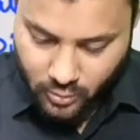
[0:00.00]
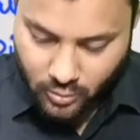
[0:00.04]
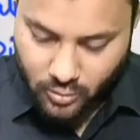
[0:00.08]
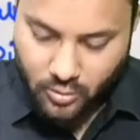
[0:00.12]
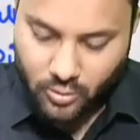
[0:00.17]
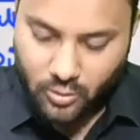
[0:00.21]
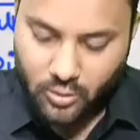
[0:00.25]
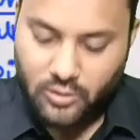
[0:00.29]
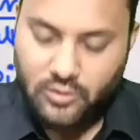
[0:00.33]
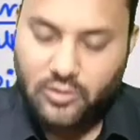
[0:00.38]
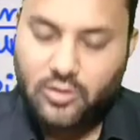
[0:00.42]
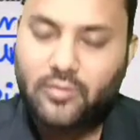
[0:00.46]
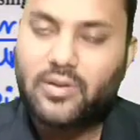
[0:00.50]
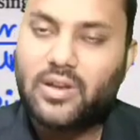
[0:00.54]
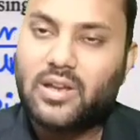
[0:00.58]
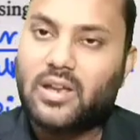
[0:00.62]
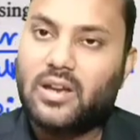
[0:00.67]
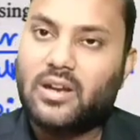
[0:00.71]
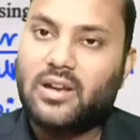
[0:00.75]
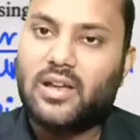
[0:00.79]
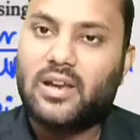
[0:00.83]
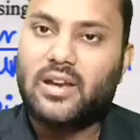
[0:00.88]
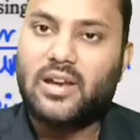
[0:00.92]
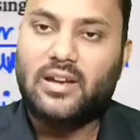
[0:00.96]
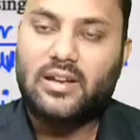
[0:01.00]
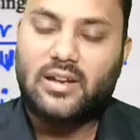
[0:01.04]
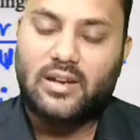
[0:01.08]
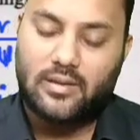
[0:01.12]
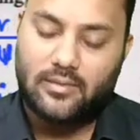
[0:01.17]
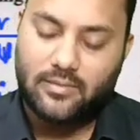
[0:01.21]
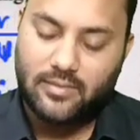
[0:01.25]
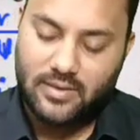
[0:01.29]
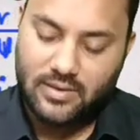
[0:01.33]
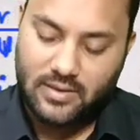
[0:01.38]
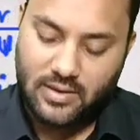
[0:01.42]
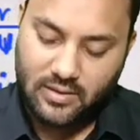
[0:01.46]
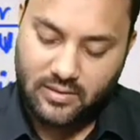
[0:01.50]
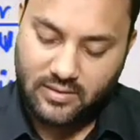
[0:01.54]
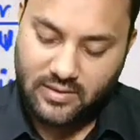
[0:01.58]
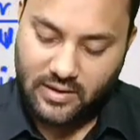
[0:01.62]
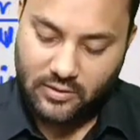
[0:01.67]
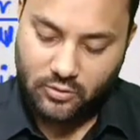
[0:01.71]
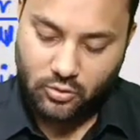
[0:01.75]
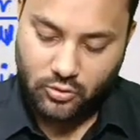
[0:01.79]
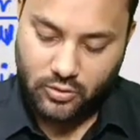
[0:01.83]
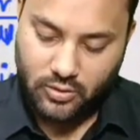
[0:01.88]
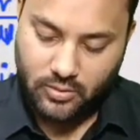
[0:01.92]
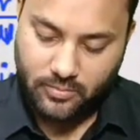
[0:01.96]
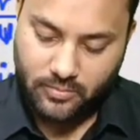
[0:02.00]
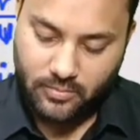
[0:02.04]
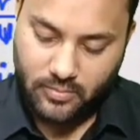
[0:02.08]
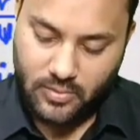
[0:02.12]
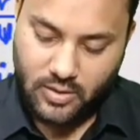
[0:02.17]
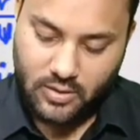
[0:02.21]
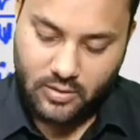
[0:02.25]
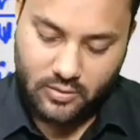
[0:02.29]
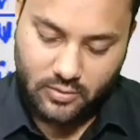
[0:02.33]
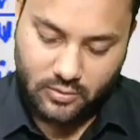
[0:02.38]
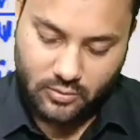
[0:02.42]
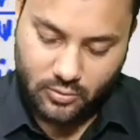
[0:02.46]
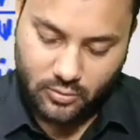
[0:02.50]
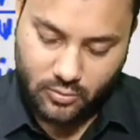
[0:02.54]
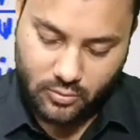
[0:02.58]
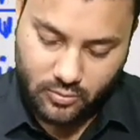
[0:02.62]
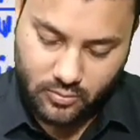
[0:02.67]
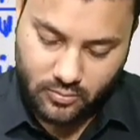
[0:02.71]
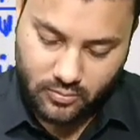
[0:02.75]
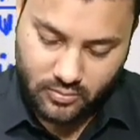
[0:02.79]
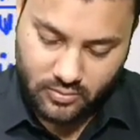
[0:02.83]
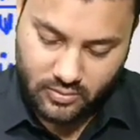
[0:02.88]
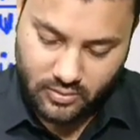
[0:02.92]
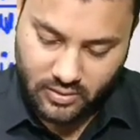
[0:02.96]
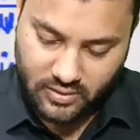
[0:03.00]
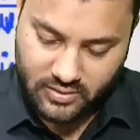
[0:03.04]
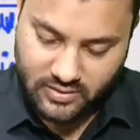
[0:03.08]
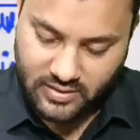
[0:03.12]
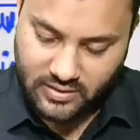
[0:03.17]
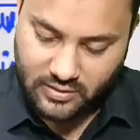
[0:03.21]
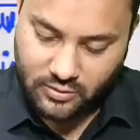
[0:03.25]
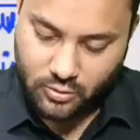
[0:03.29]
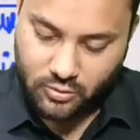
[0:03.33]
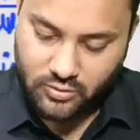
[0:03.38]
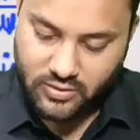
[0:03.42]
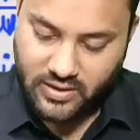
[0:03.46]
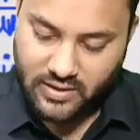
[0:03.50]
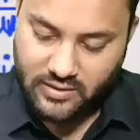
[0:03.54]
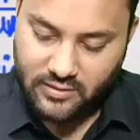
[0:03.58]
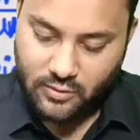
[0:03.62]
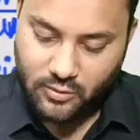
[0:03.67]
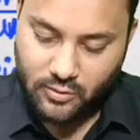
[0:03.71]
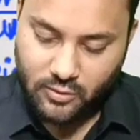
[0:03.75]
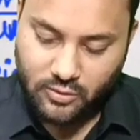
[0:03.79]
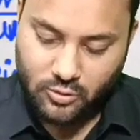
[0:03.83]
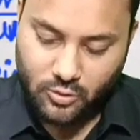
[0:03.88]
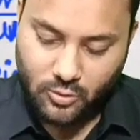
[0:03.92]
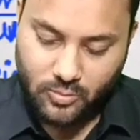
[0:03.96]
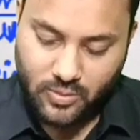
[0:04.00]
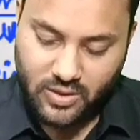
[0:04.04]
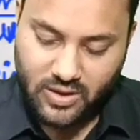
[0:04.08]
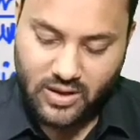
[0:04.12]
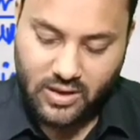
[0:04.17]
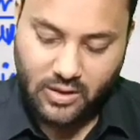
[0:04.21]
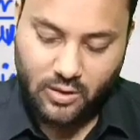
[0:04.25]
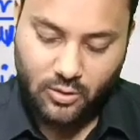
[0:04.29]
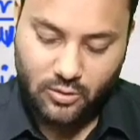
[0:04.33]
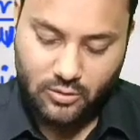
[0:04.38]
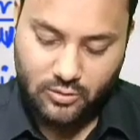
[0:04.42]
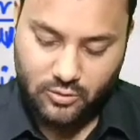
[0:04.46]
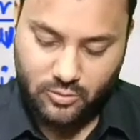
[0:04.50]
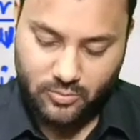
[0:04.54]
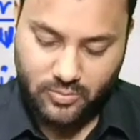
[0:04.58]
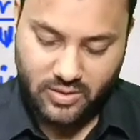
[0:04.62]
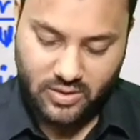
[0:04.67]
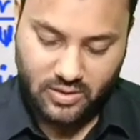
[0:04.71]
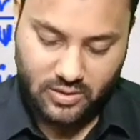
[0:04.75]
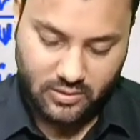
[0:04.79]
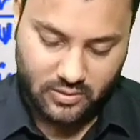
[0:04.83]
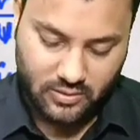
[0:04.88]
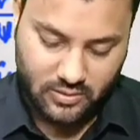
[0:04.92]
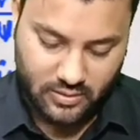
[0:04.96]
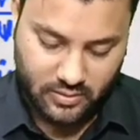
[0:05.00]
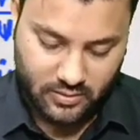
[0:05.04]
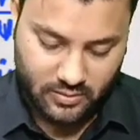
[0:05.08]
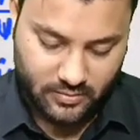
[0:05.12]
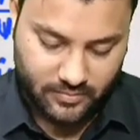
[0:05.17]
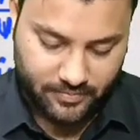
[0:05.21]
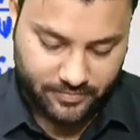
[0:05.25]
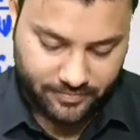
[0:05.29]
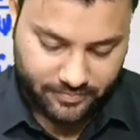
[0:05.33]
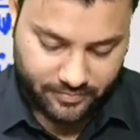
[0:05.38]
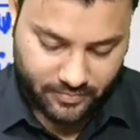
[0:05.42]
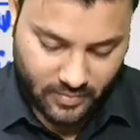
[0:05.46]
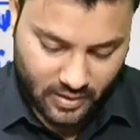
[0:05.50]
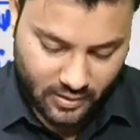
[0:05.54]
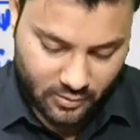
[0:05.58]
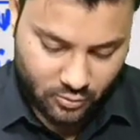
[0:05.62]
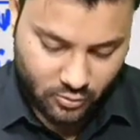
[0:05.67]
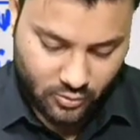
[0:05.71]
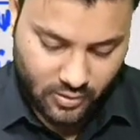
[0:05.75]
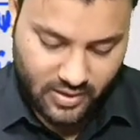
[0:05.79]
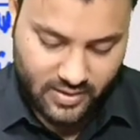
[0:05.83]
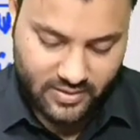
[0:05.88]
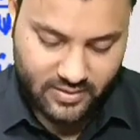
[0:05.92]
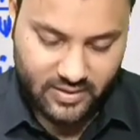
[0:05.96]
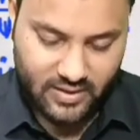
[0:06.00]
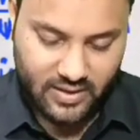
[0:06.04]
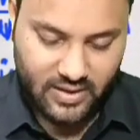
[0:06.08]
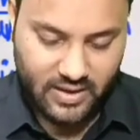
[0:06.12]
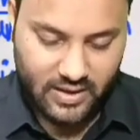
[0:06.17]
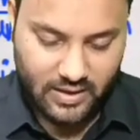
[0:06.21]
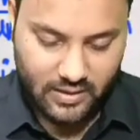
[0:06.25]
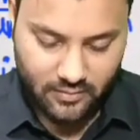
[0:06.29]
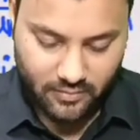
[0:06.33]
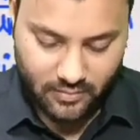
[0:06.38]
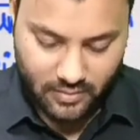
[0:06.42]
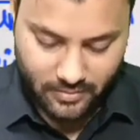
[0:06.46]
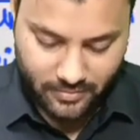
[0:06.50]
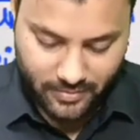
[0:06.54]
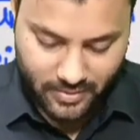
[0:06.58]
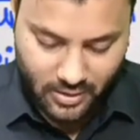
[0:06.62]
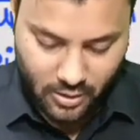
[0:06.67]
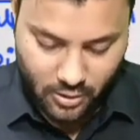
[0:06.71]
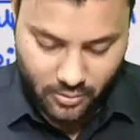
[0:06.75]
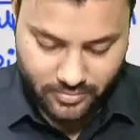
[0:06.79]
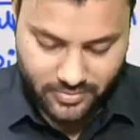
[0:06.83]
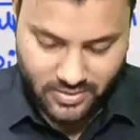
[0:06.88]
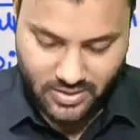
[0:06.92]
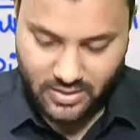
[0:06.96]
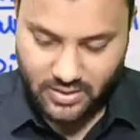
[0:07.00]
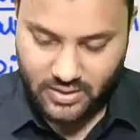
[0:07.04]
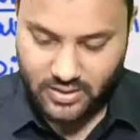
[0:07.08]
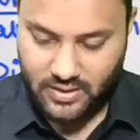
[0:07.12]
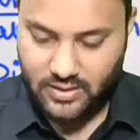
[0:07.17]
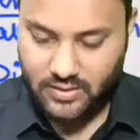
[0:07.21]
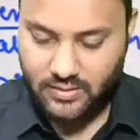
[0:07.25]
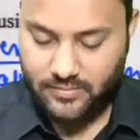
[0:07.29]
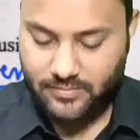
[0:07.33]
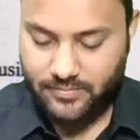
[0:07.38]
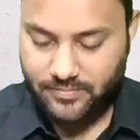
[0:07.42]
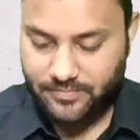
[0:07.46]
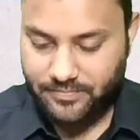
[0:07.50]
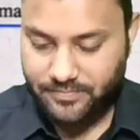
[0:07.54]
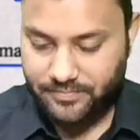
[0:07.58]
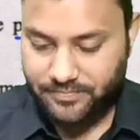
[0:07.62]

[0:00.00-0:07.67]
or also we can connect it with the jejunum. So cystojejunostomy can also be done. So answer here will be the option D.